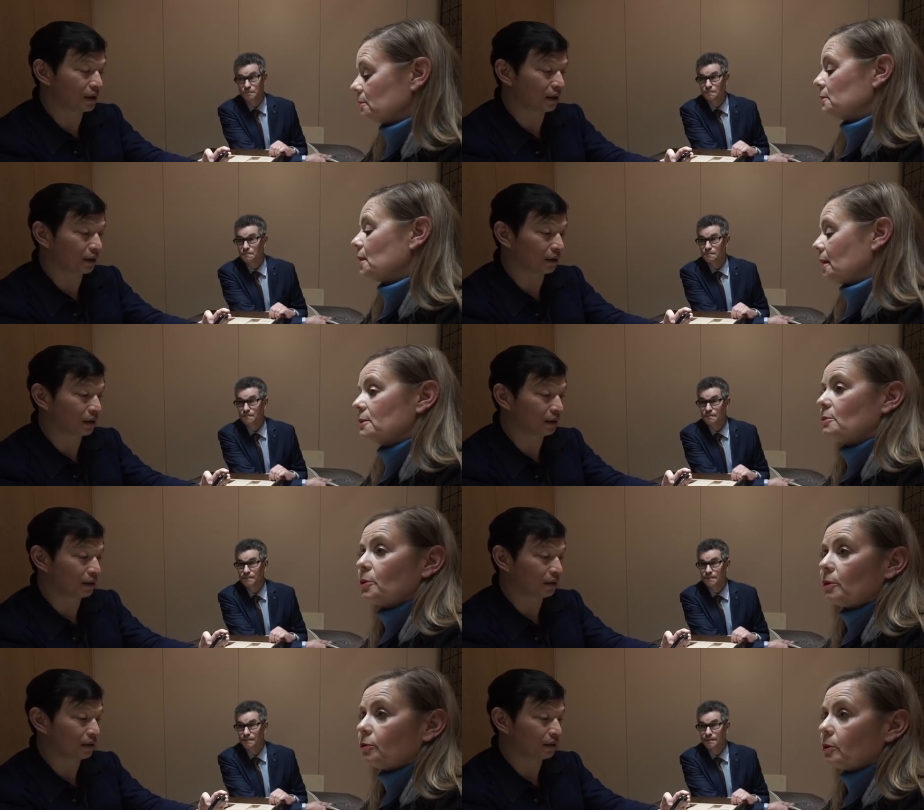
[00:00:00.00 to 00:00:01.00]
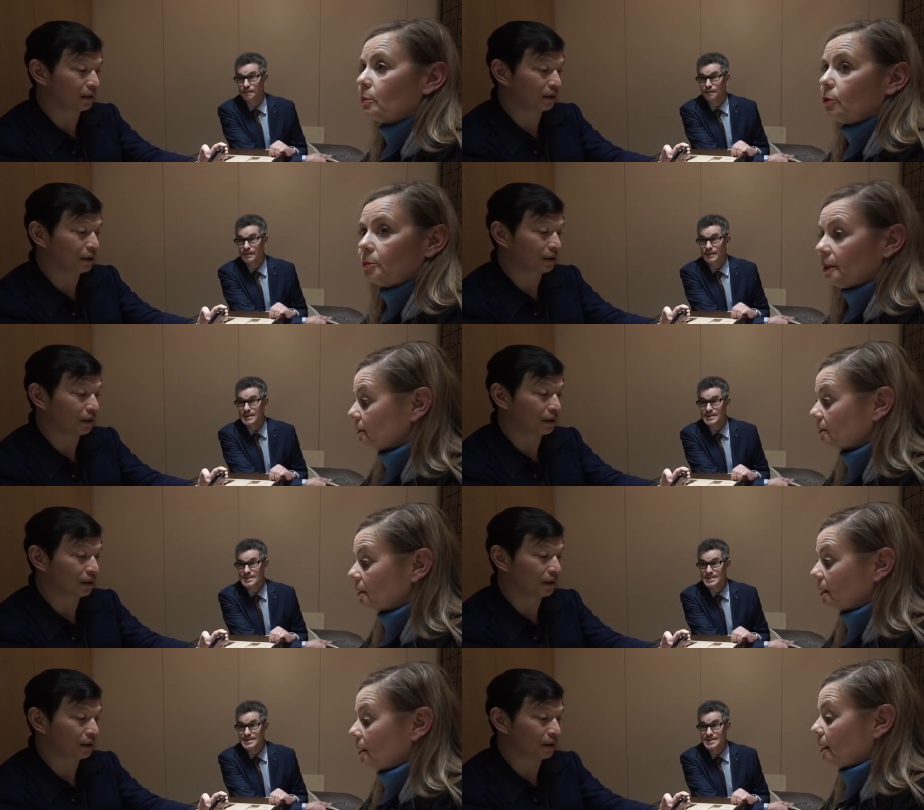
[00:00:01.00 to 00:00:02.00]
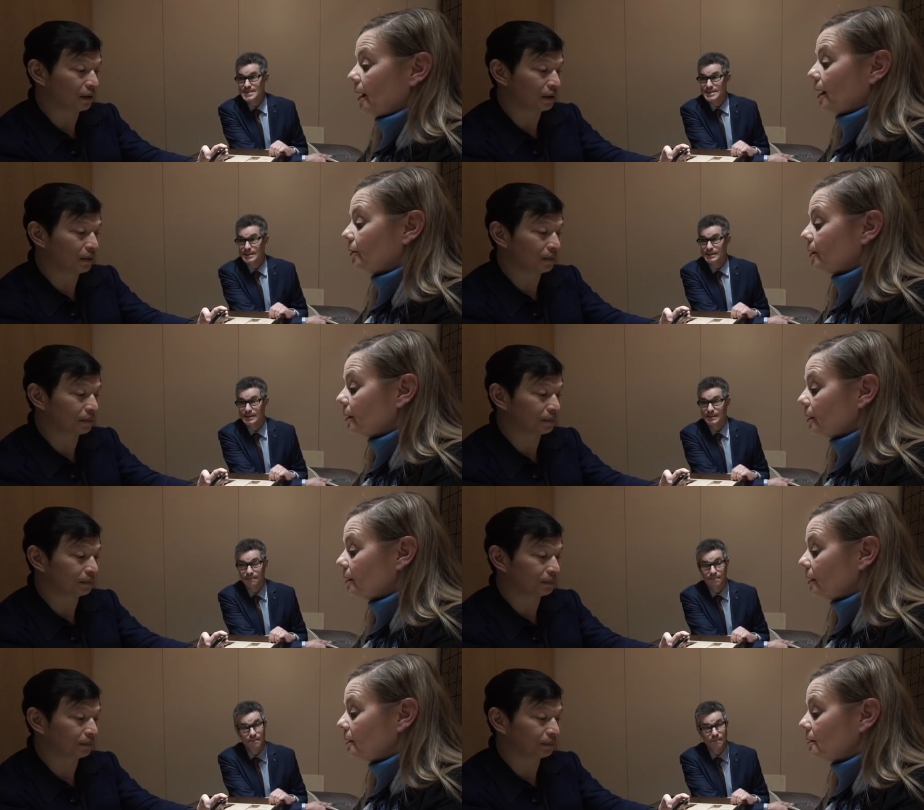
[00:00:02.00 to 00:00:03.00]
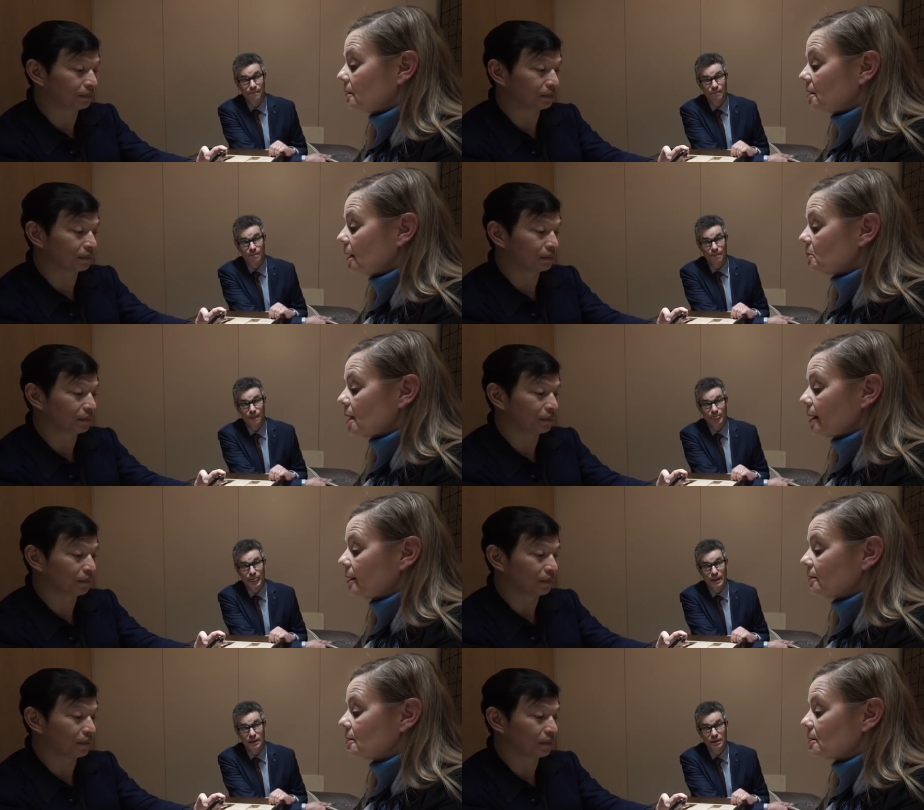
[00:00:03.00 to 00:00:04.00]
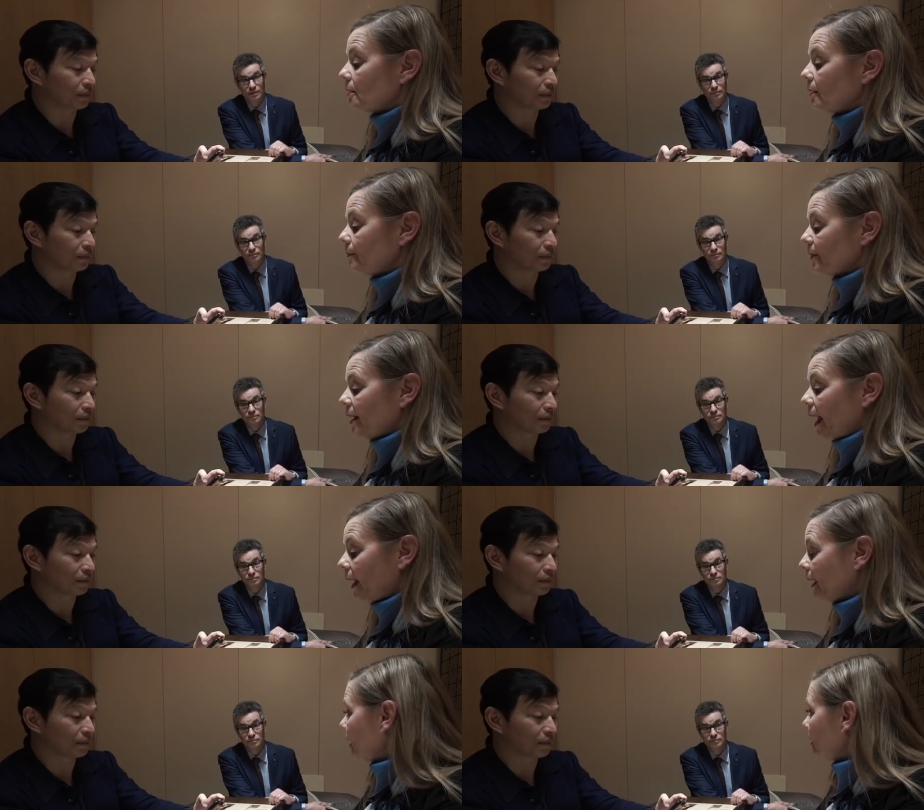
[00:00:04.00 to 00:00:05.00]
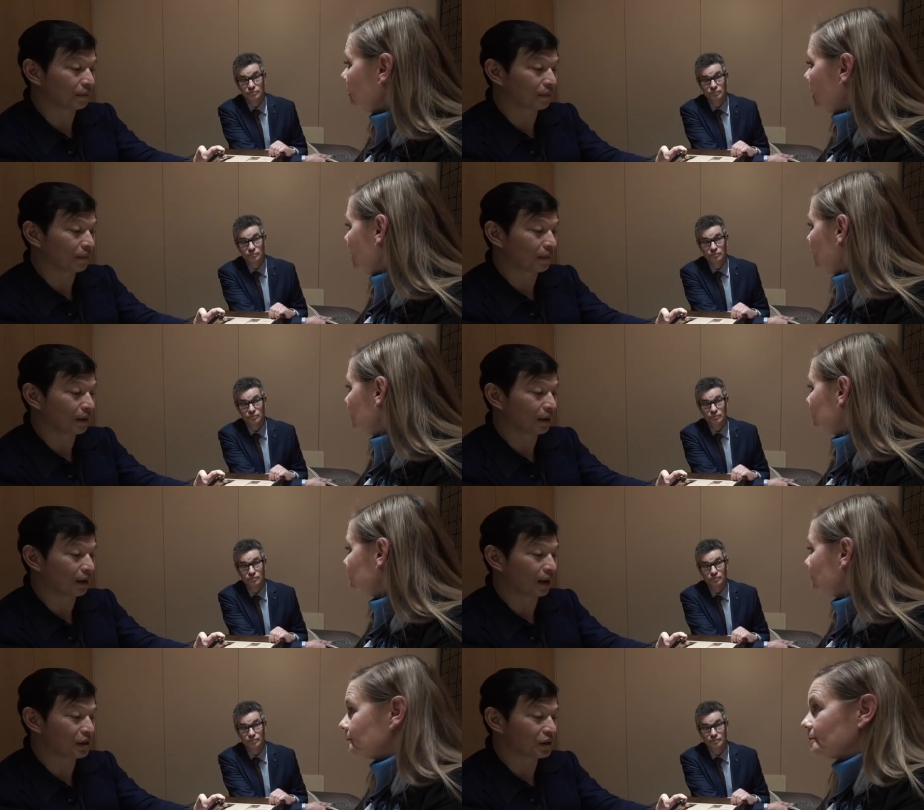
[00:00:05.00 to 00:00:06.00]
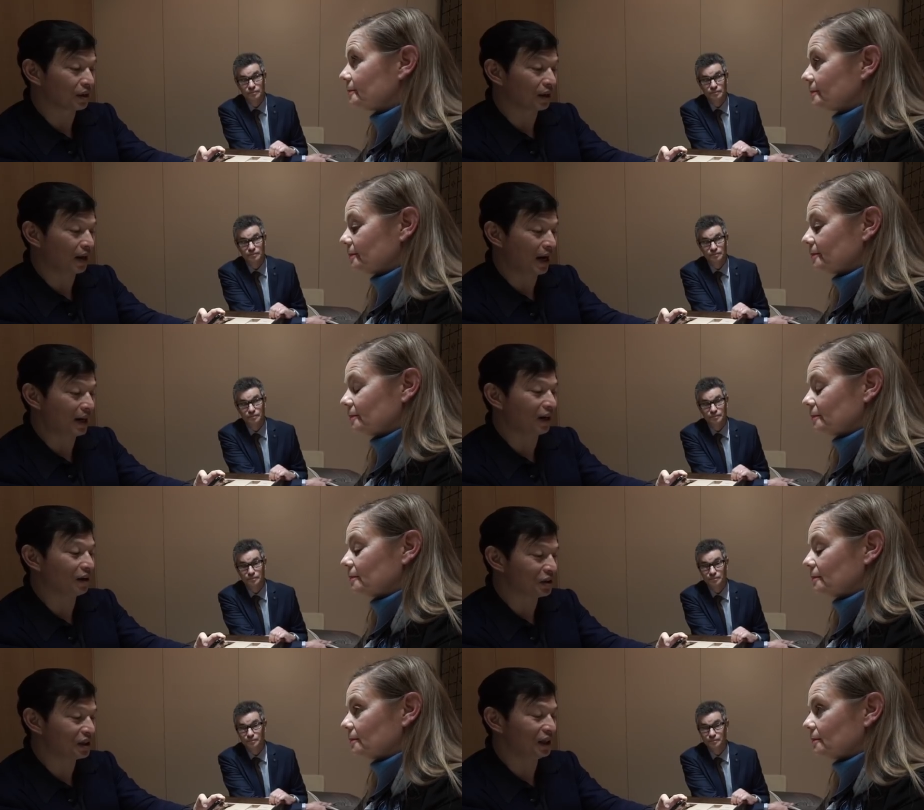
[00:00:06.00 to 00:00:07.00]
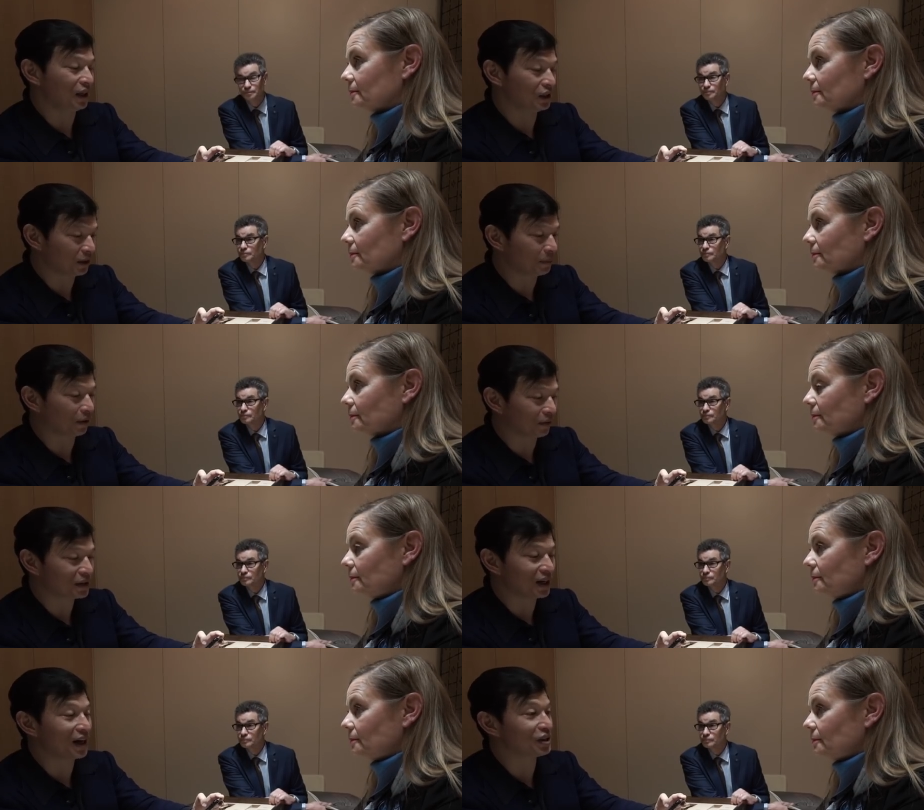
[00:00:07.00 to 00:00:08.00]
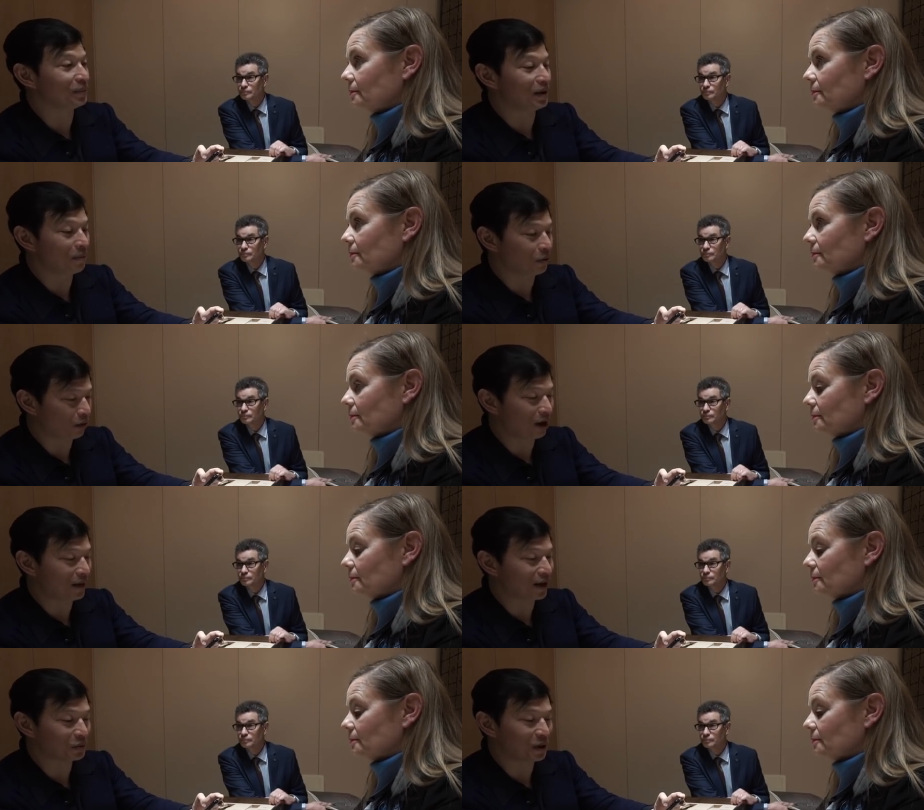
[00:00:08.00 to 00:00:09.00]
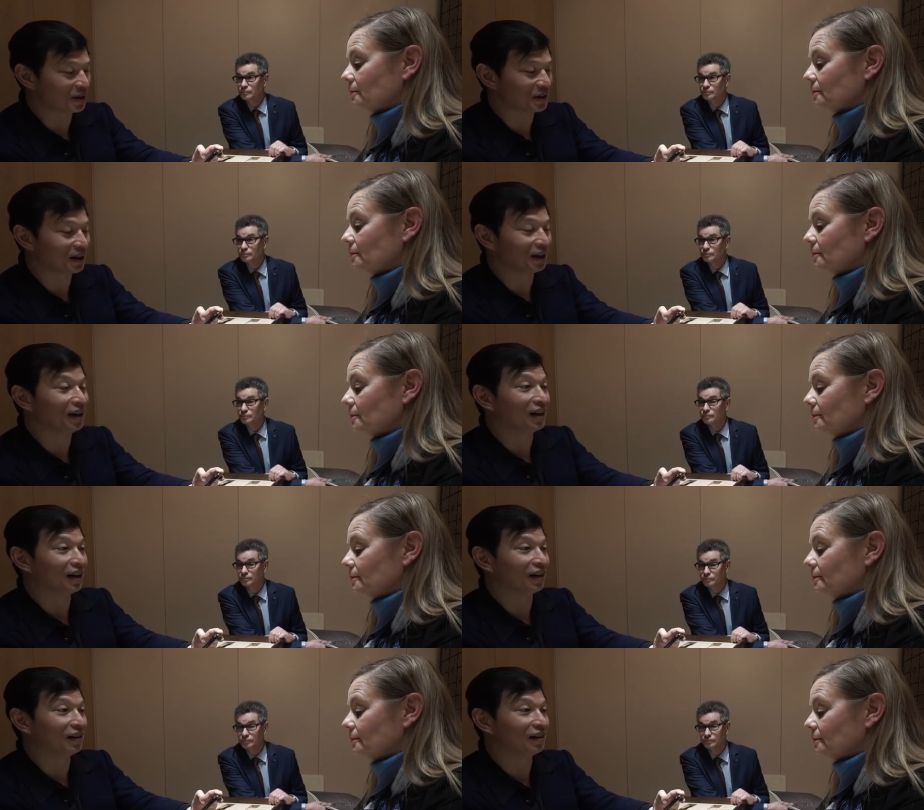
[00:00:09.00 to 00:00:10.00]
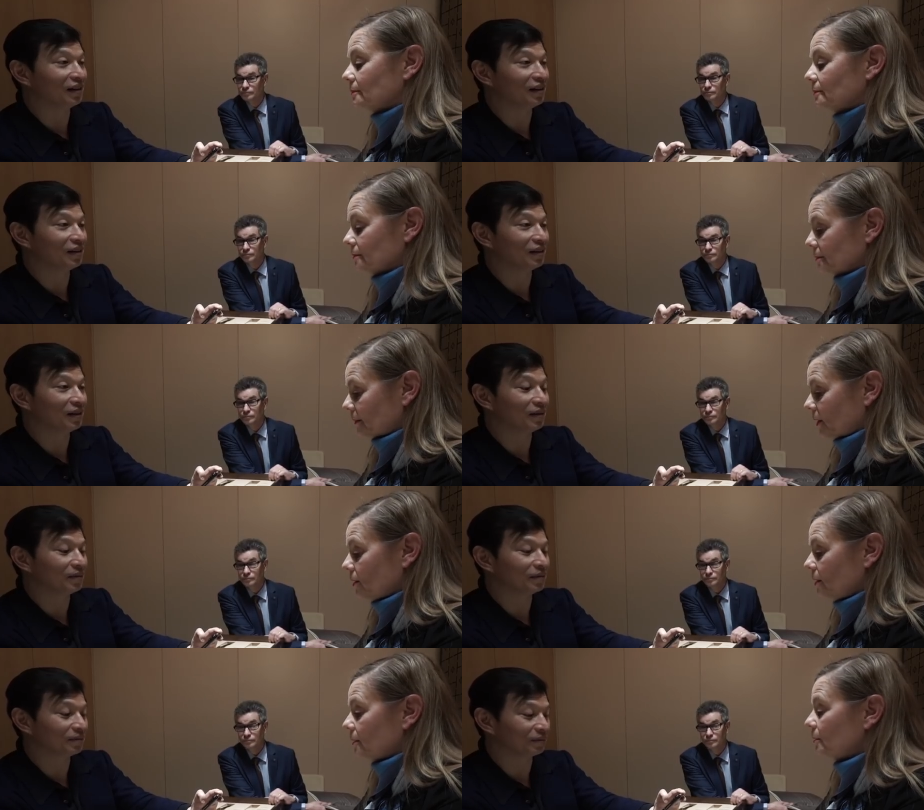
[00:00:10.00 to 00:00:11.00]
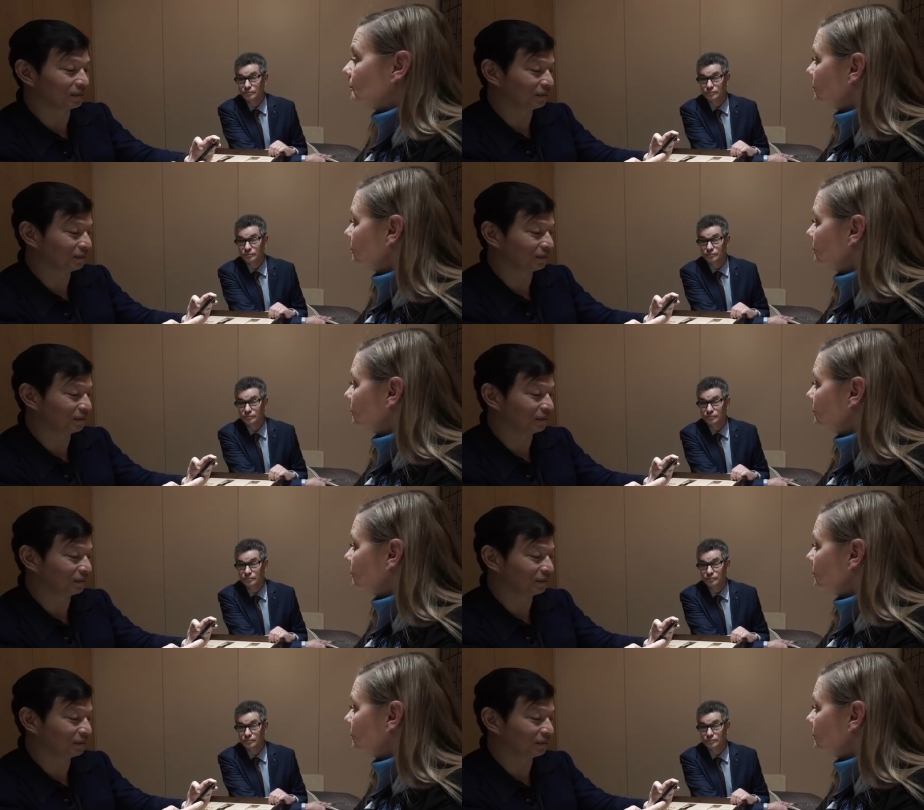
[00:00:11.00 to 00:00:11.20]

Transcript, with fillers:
Speaker 1: killer. That is a beautiful movement and uh, it seems like it's uh, hanging in the air.
Speaker 2: Yes, and honestly, it's the perfect size. It'd be a great man's watch. Yeah.
Speaker 1: Good.